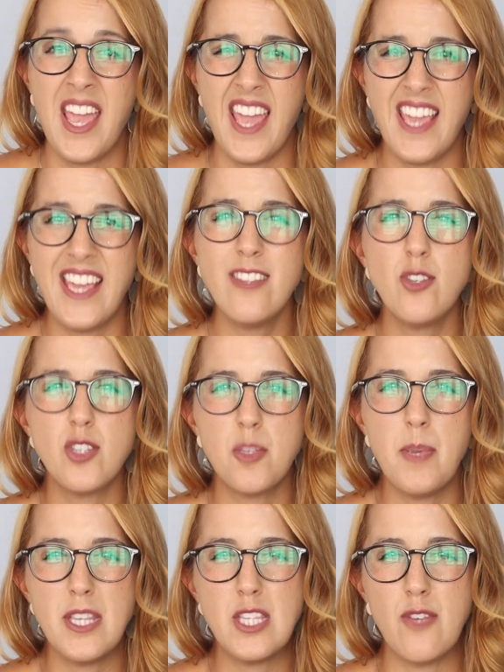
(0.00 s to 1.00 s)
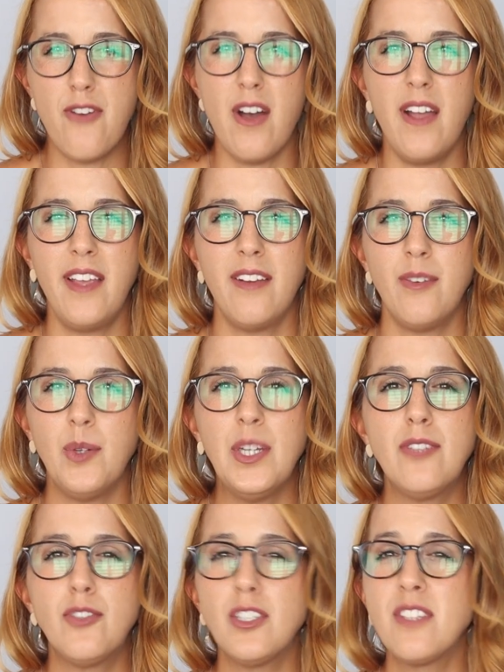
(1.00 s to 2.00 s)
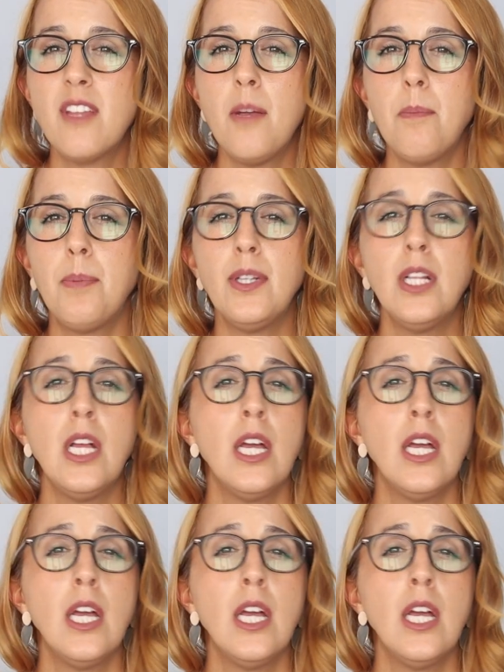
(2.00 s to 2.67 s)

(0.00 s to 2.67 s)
Again, to specify, right? For example,